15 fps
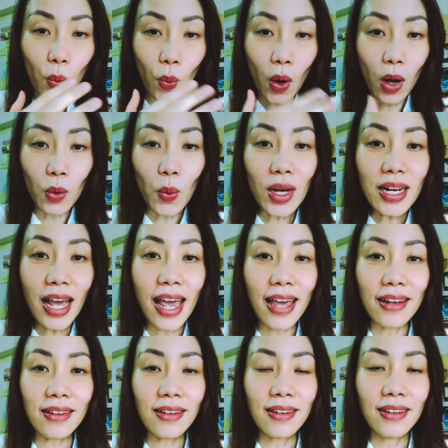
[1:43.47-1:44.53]
On one
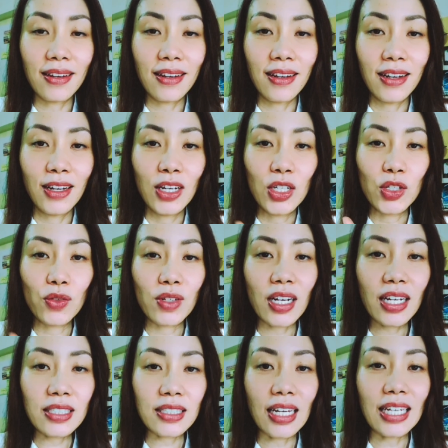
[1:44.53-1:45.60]
hand, you
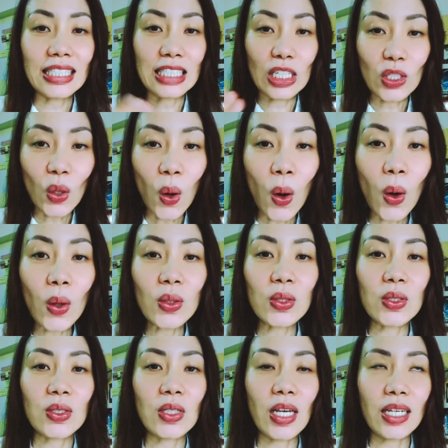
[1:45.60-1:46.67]
realize that it's the thoughts
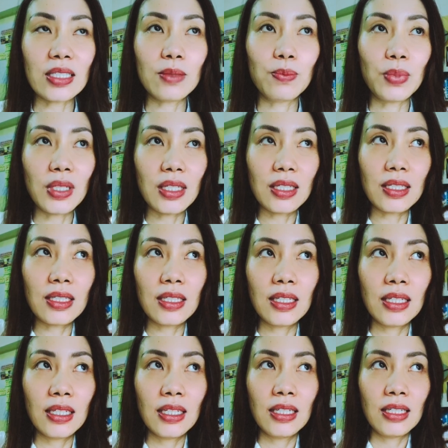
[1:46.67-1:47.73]
that's being
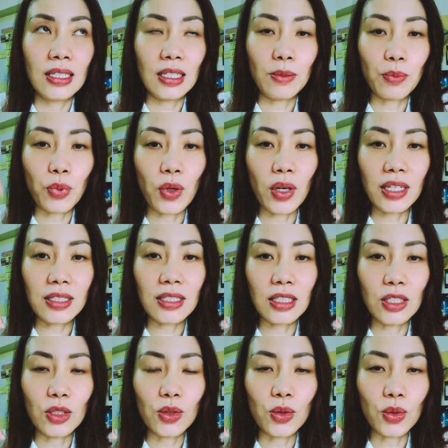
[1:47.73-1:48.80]
impressed
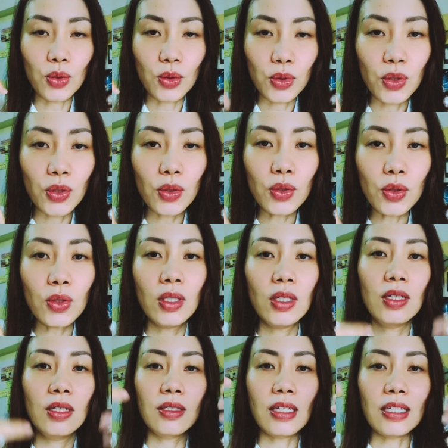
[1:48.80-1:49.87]
into you,
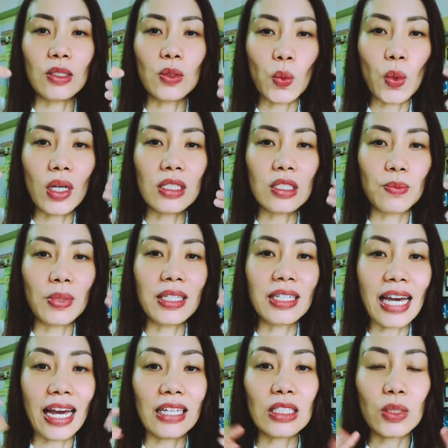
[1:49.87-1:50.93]
that's what's being
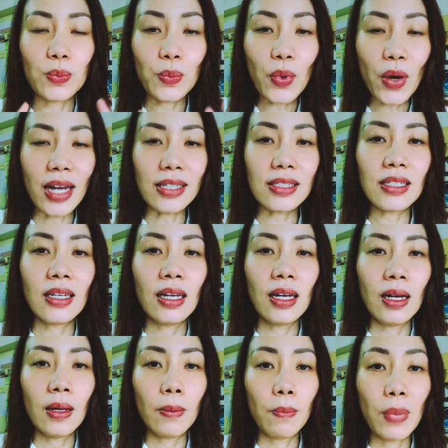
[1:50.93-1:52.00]
expressed.
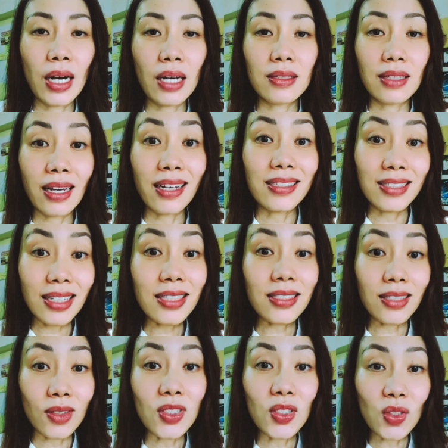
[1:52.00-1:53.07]
But there are
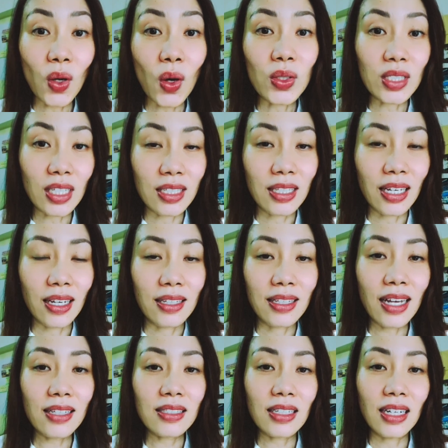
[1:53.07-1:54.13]
6,000 thoughts a day.
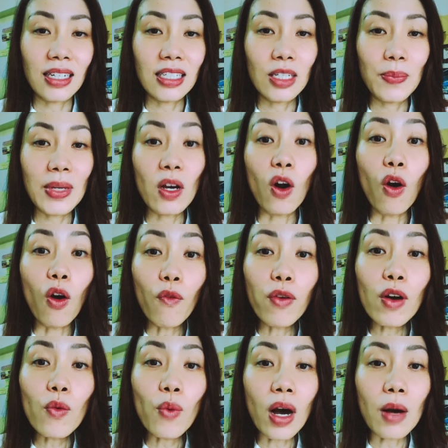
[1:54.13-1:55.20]
That's a little bit
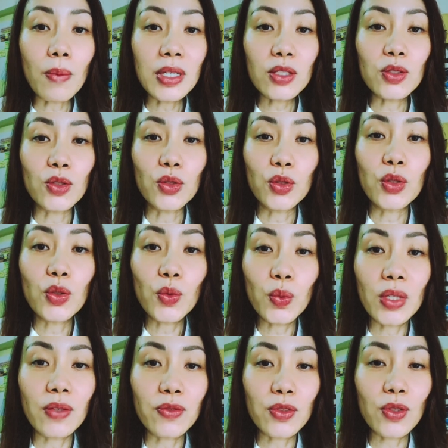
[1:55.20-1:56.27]
overwhelming to deal
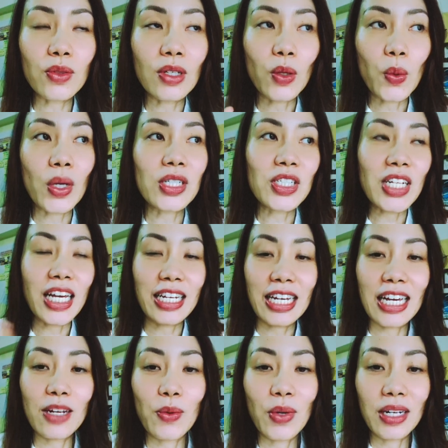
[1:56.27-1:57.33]
with. So the question I
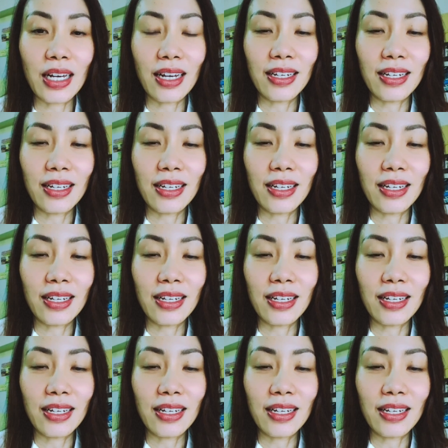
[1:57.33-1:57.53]
get when